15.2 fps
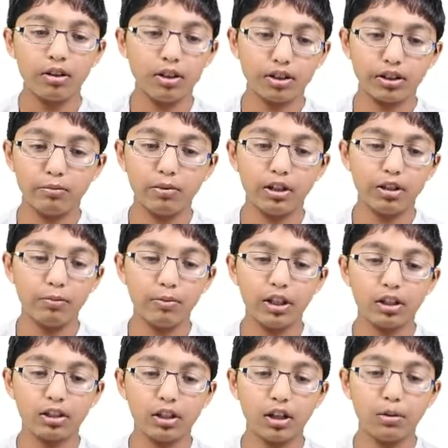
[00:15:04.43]
This command
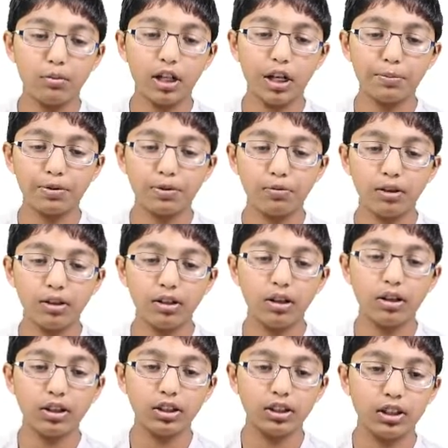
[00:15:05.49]
makes time elapsed
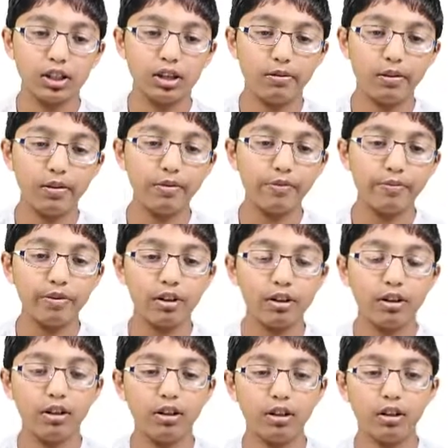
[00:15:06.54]
1, 0.
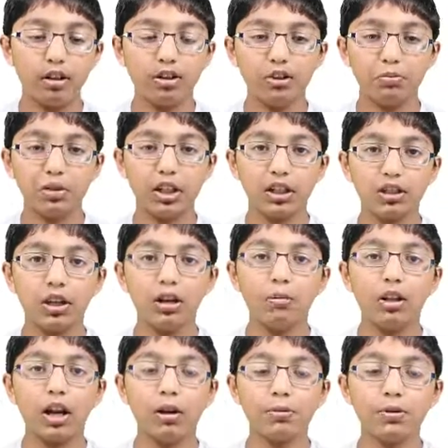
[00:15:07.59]
And I'm going to make
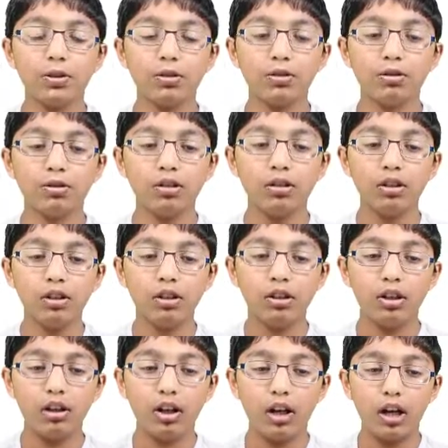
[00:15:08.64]
time elapsed 2
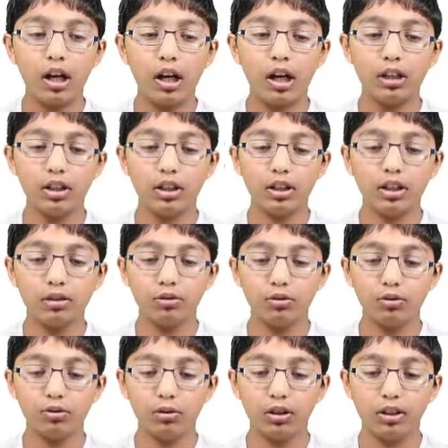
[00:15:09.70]
add
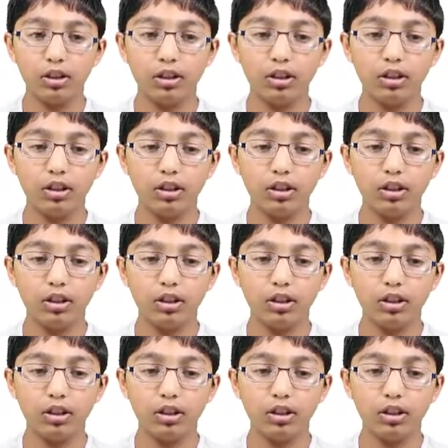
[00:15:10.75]
equals 1.